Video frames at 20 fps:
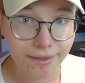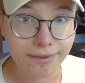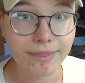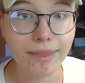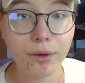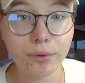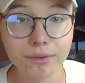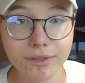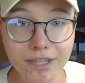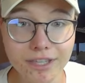
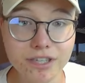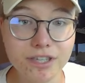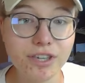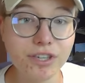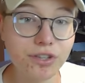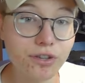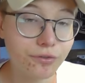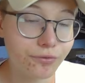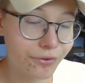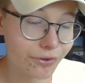Now this is
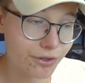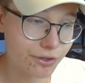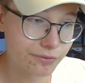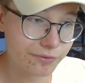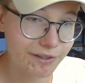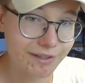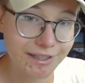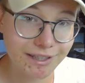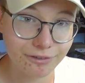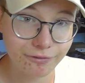the first
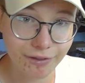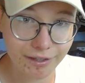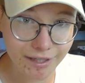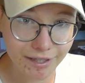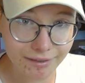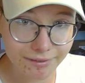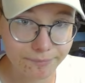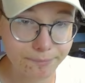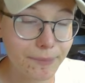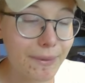one that we
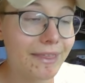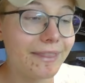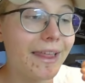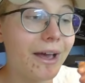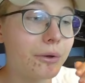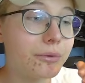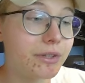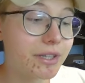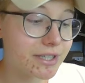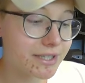need, and
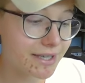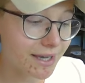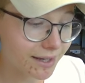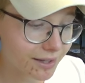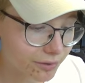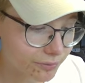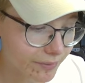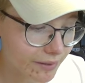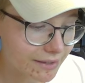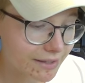now the
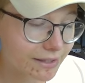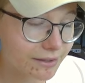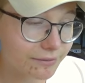second one that